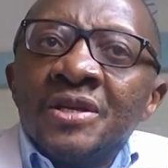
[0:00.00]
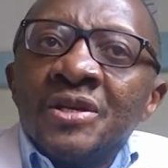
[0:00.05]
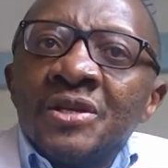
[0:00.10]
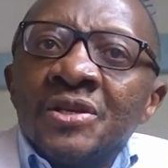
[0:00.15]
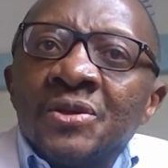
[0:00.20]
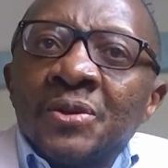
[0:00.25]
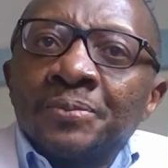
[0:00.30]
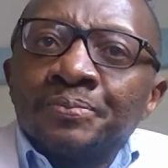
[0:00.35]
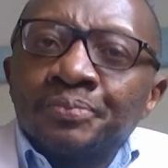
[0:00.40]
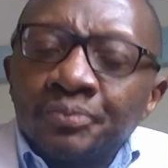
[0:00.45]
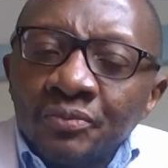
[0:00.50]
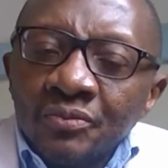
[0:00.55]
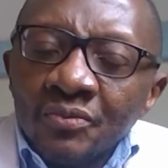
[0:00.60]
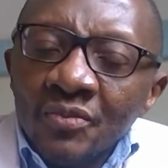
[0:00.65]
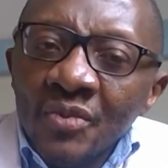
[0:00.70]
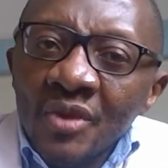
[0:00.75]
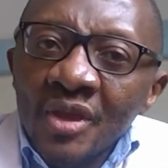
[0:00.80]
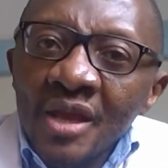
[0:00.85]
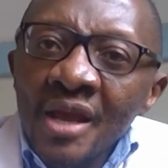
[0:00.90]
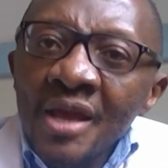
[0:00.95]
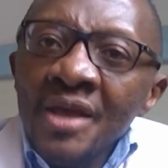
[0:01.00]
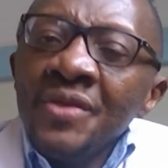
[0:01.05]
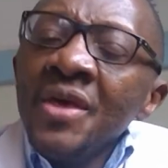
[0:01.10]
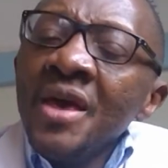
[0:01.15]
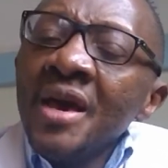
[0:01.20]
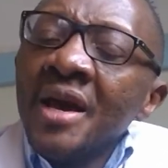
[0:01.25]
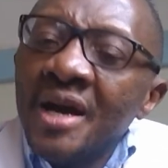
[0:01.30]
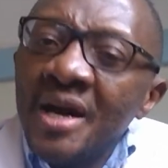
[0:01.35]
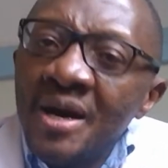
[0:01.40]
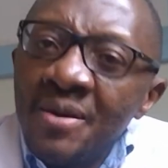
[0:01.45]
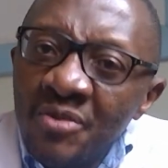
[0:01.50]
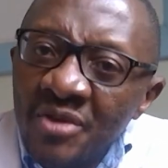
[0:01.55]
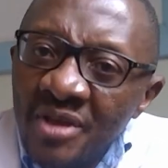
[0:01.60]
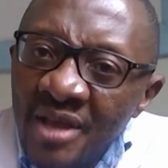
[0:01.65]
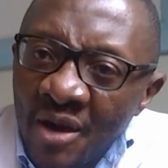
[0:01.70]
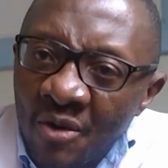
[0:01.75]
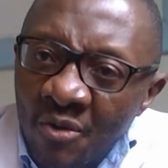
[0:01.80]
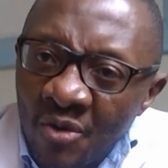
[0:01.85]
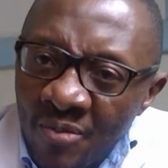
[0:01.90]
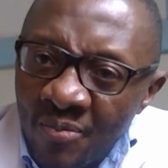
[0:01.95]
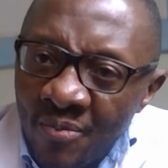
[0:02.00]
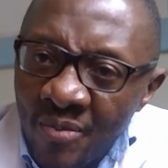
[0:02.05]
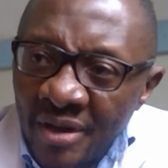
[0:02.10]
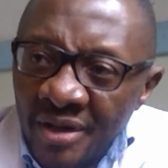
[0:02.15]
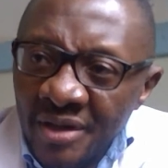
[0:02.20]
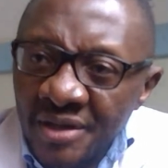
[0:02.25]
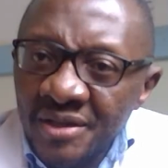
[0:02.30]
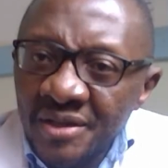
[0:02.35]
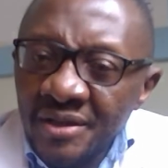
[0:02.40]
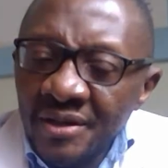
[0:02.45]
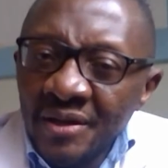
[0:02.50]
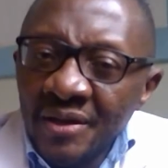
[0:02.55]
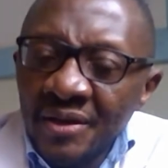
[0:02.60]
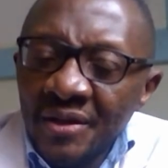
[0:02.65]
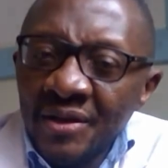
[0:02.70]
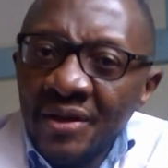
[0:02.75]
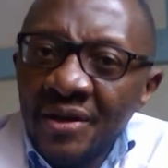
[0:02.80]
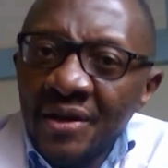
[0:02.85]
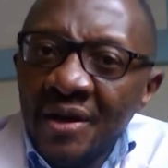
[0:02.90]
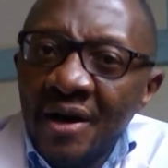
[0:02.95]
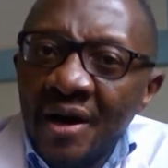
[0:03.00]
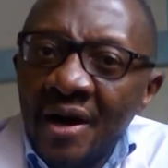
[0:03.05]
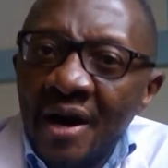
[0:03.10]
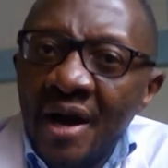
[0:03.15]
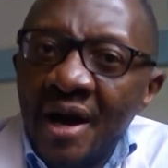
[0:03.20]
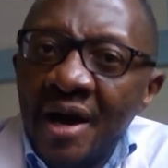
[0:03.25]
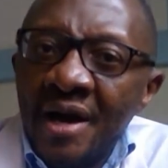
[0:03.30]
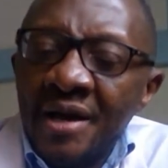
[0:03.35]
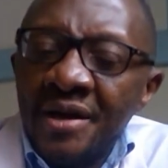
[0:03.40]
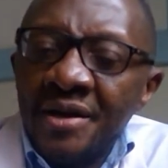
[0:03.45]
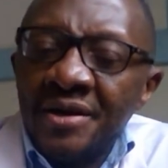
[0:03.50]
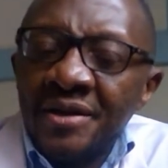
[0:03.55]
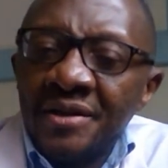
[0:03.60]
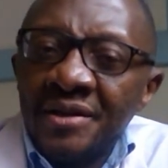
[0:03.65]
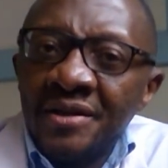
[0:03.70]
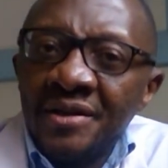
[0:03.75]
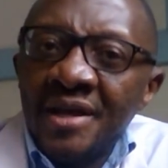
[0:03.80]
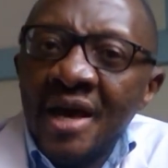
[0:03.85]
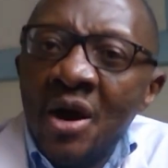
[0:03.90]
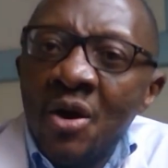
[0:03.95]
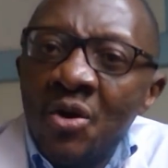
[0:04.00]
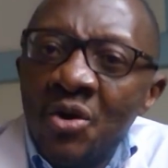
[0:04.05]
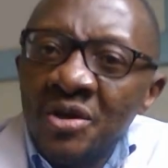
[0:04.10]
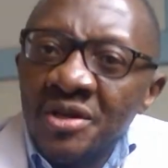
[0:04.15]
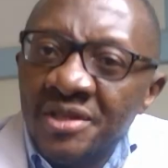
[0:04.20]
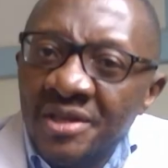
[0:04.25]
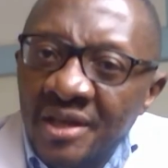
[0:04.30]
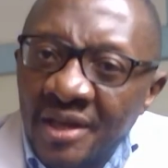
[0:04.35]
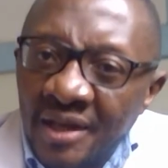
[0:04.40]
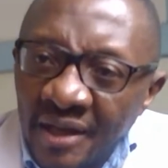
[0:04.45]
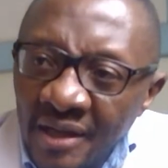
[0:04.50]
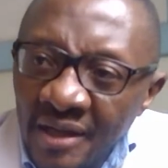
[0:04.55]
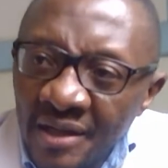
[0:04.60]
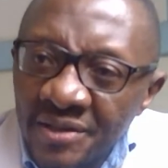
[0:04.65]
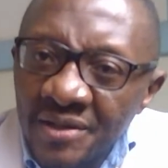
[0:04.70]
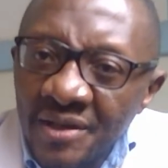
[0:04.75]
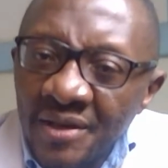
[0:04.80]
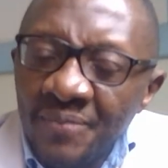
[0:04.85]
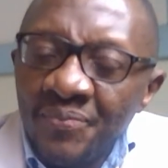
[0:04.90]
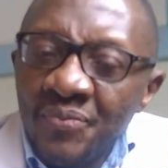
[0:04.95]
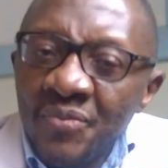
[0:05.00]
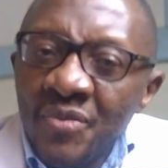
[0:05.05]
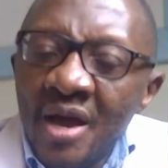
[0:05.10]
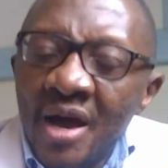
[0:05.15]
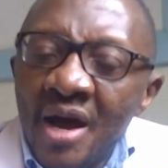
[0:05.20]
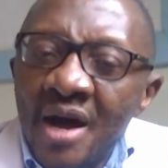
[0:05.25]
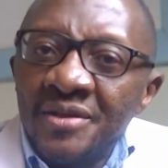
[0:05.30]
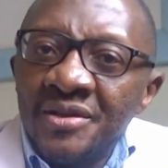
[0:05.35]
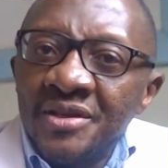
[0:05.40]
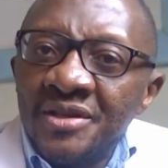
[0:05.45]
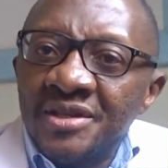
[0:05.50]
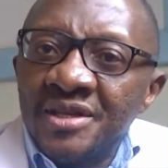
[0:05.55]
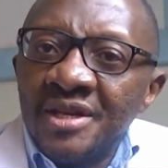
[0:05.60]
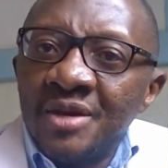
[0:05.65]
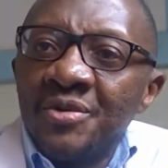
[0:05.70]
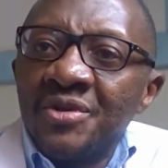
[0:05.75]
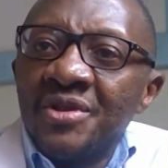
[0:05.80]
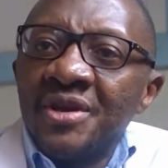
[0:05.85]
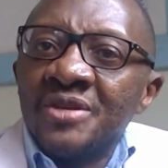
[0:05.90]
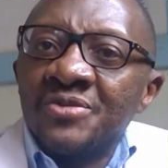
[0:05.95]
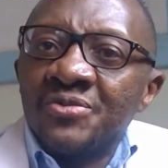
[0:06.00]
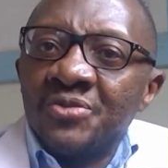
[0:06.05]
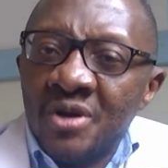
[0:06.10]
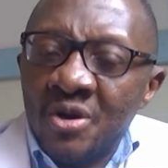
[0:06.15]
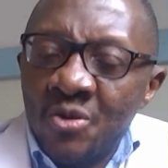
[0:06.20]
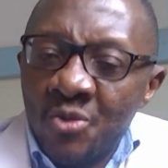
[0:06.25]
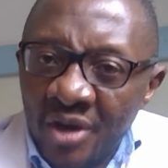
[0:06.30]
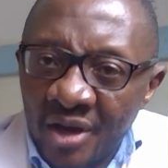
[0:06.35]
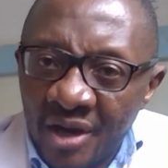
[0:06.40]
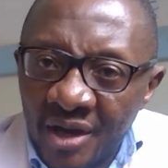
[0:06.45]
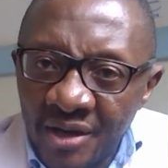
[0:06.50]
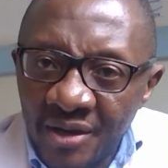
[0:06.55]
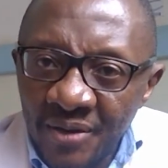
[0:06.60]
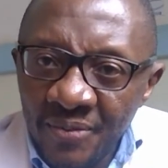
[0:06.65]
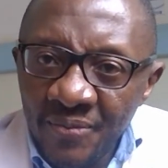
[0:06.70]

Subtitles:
So they come with the equipment and their own skills, and they stay with us for a week